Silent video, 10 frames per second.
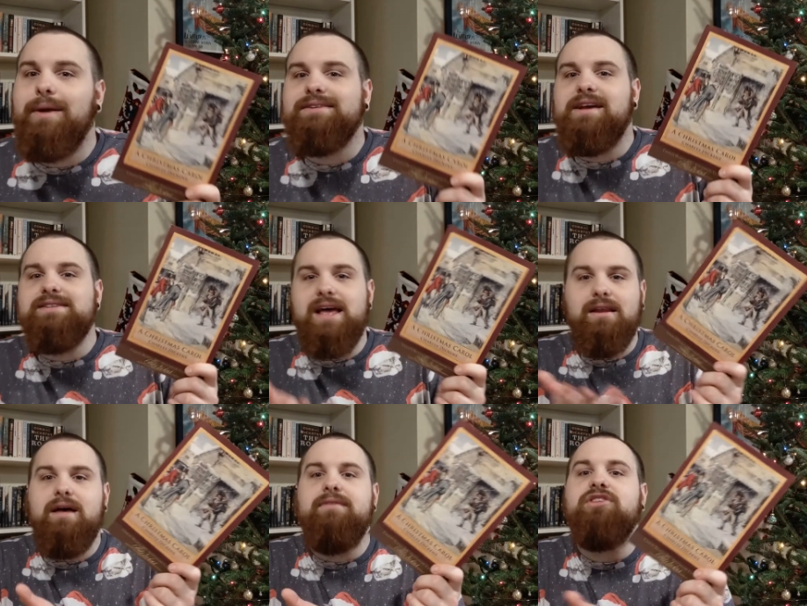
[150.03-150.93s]
because I just I
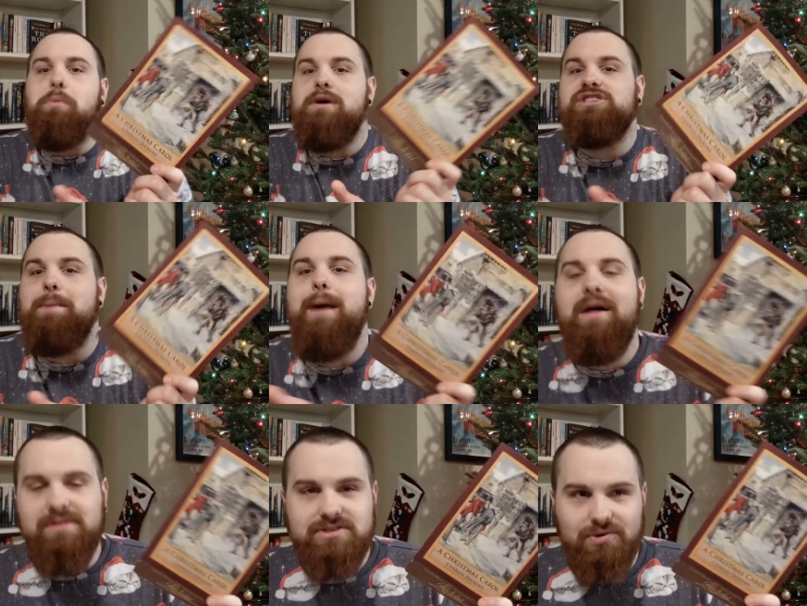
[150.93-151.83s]
love so much
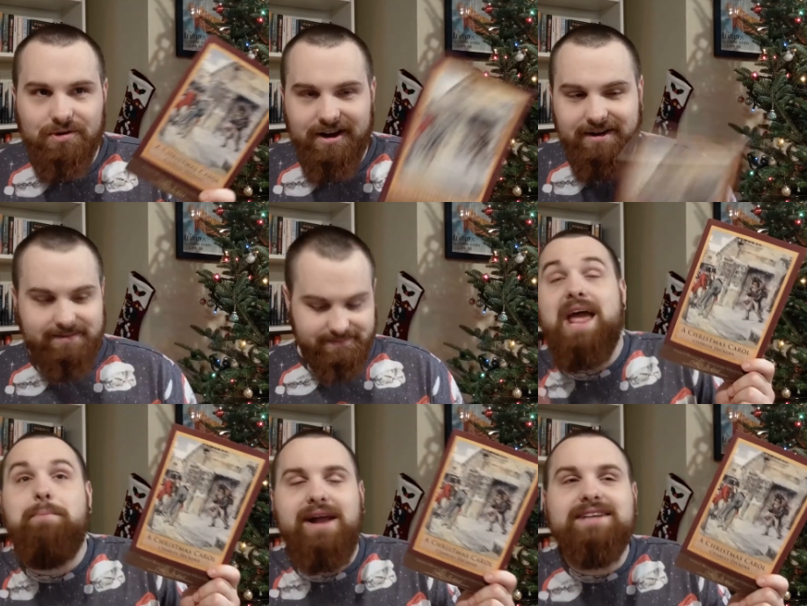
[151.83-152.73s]
about the story,
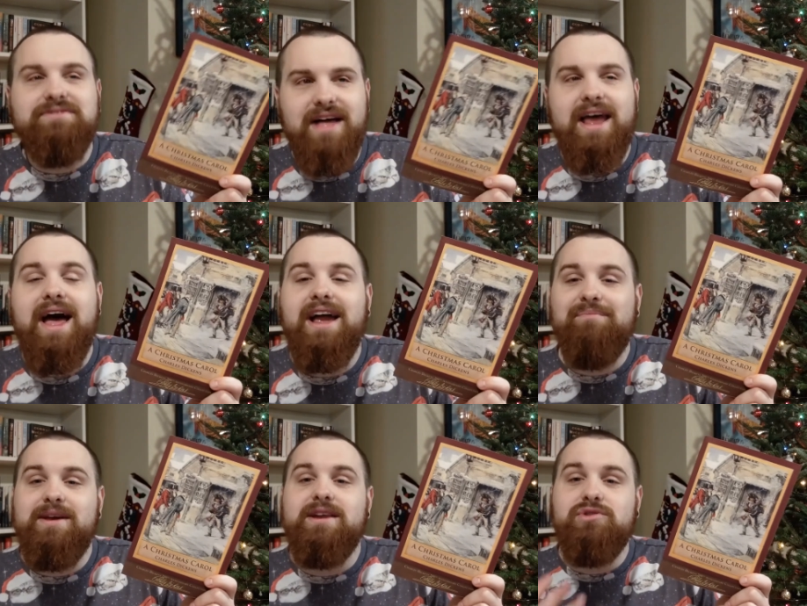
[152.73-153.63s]
and because of that, I
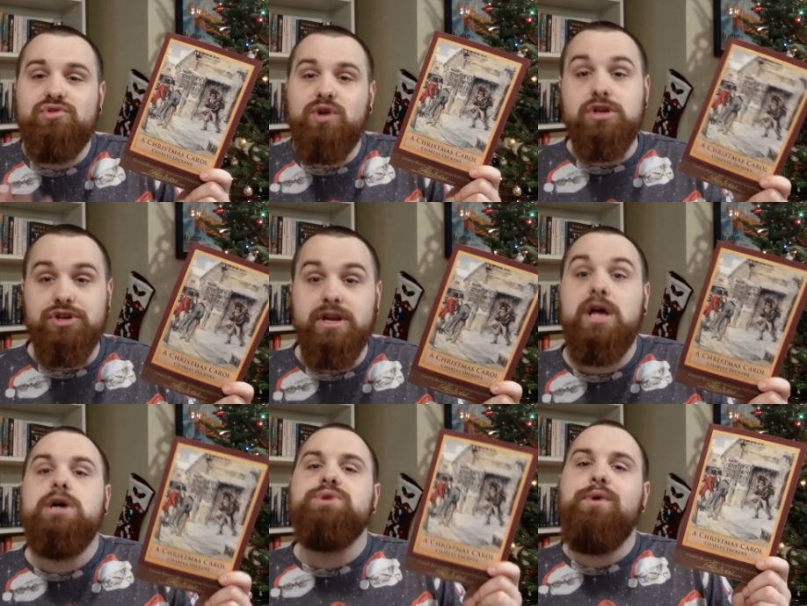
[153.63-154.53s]
have made a tradition
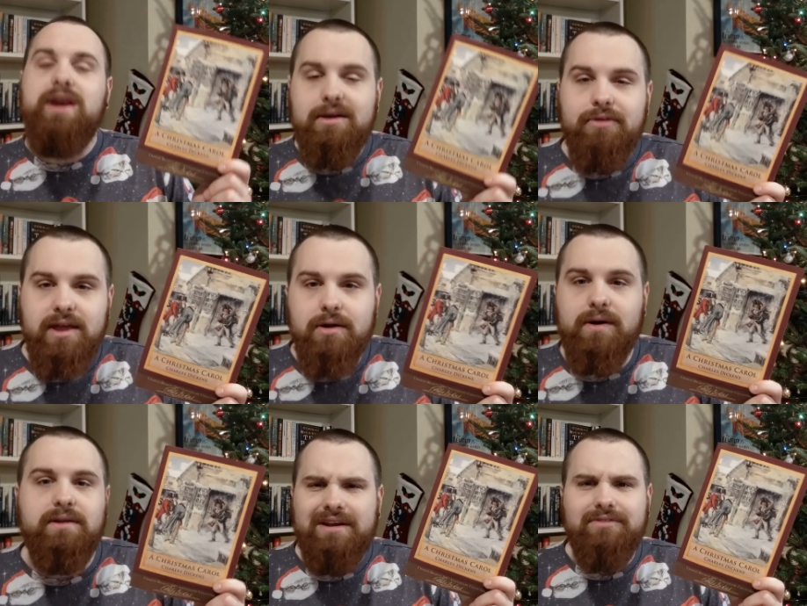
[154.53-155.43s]
to read it every
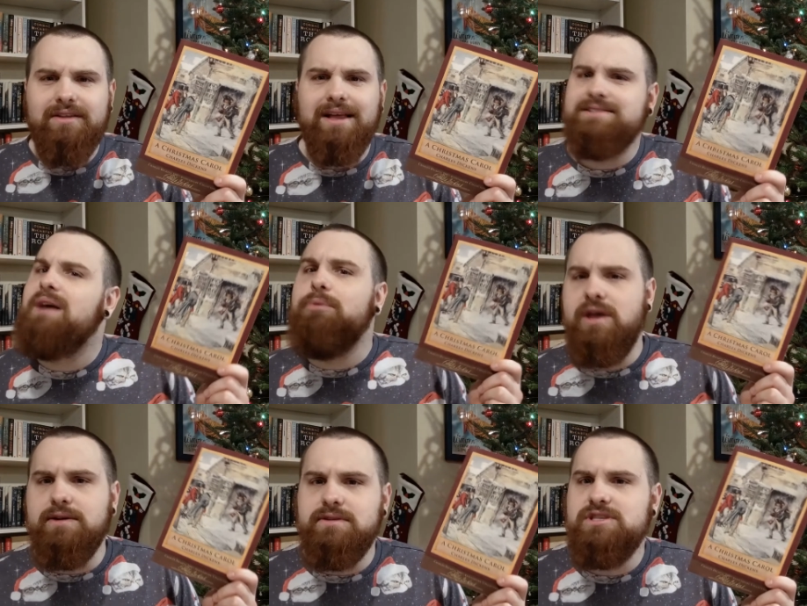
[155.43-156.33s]
year, and I've done it for like the last
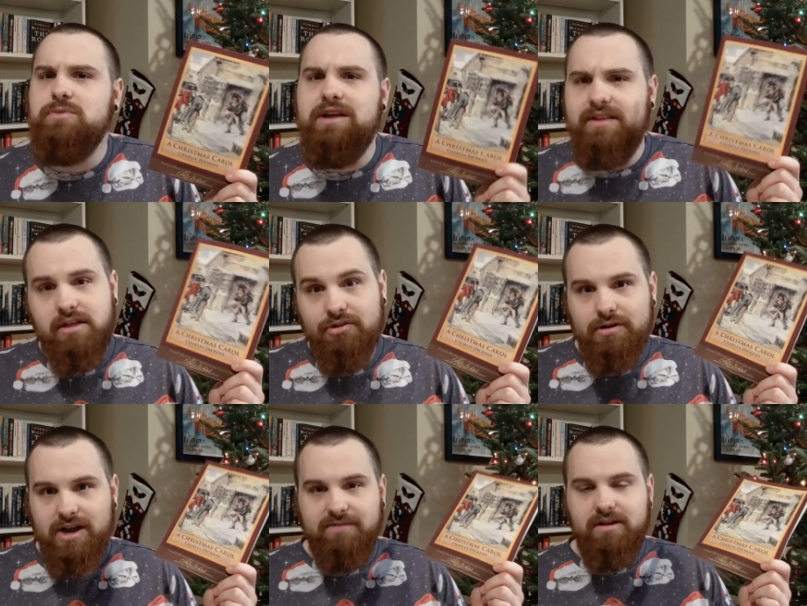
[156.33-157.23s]
couple years, and this will be I think the
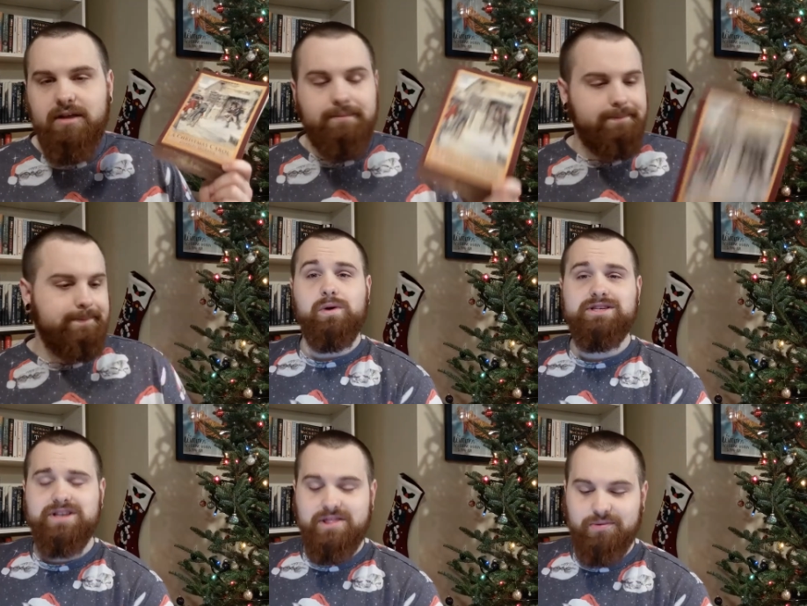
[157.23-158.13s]
third year I've done it.
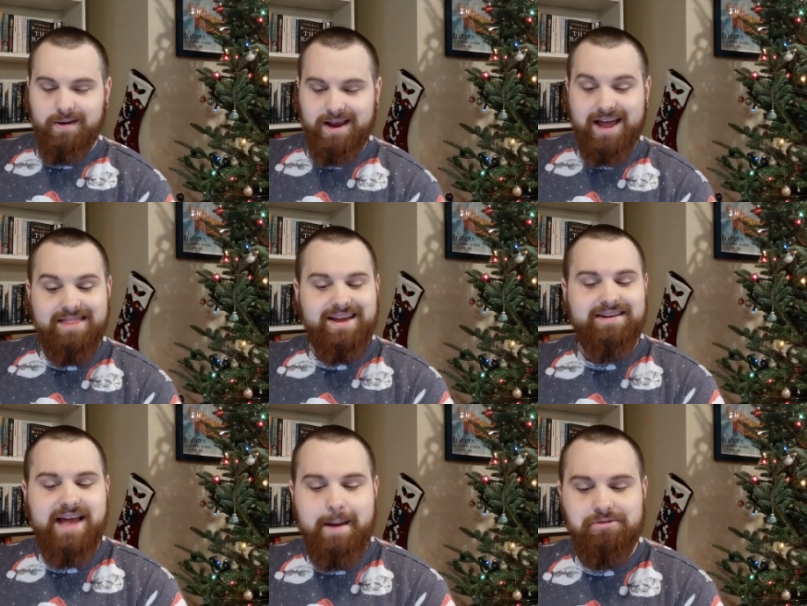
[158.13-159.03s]
Question three: the
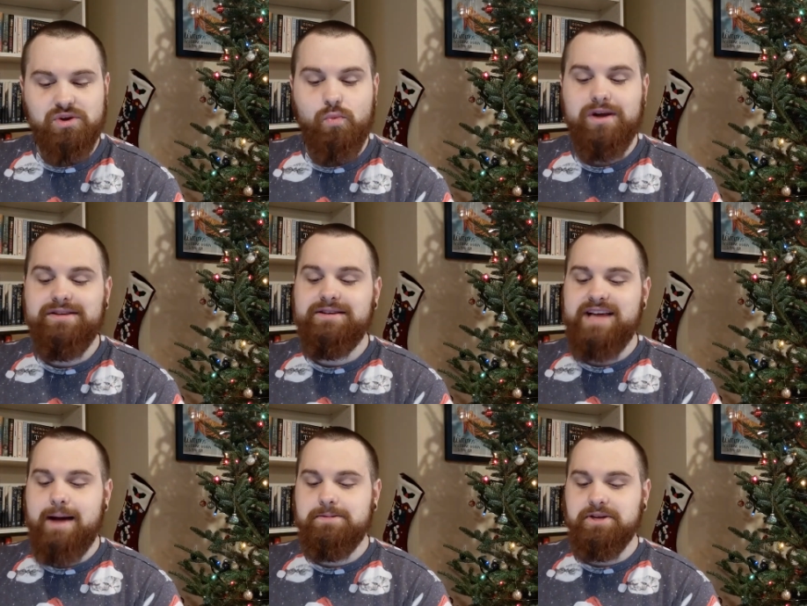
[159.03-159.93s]
adaptation. What is an
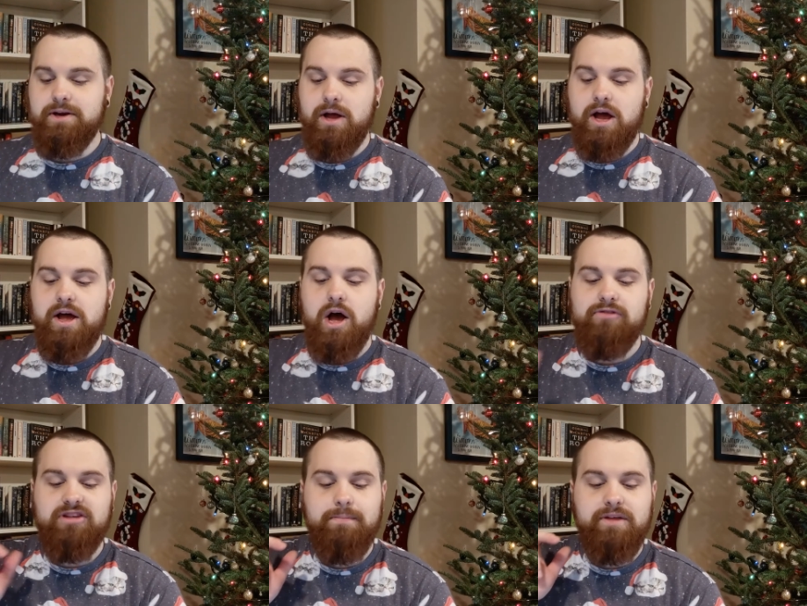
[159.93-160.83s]
adaptation
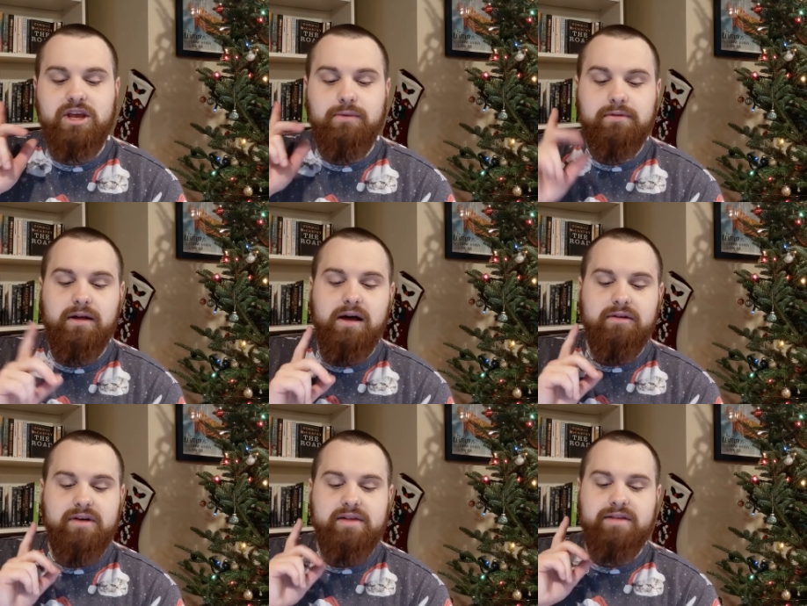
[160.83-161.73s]
of something you love?
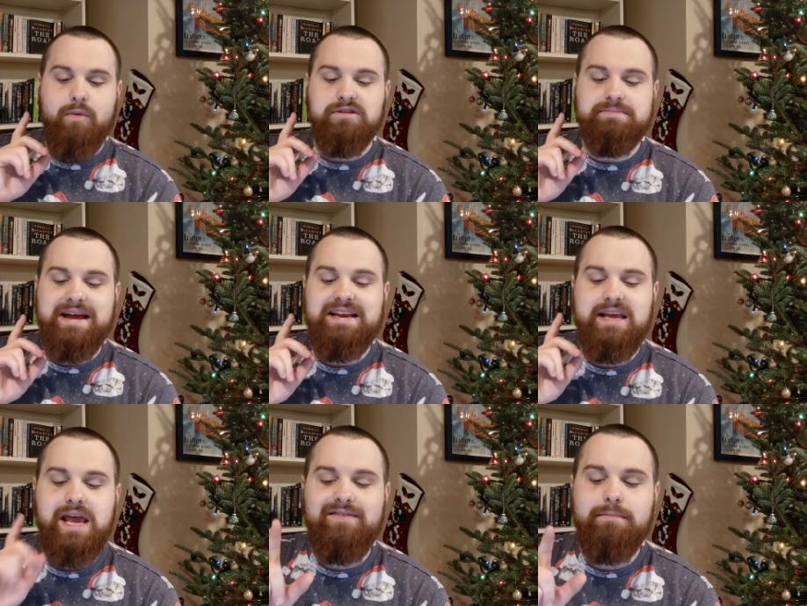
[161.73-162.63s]
that was
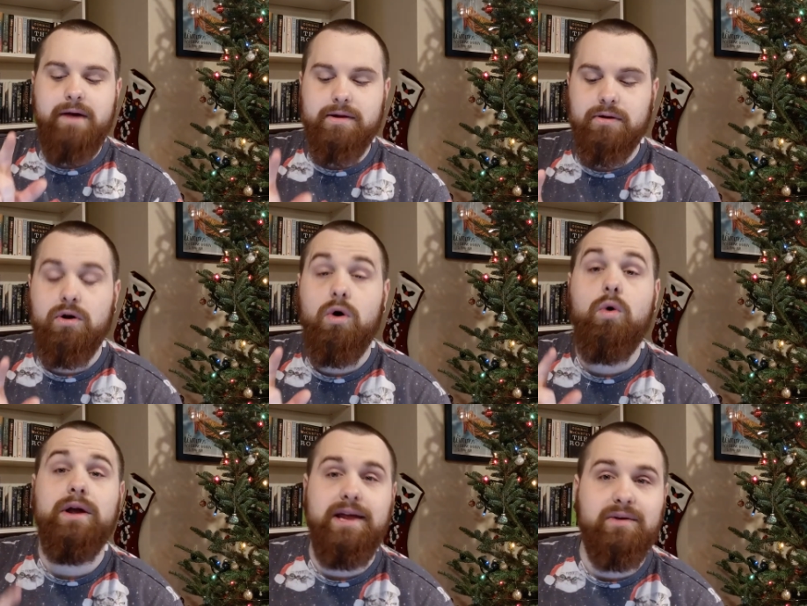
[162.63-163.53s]
made even better
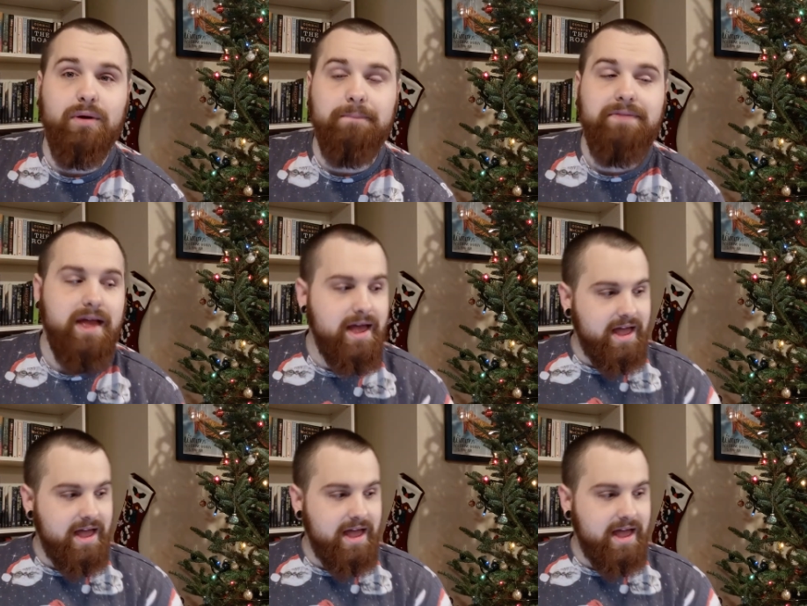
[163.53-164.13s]
or equal.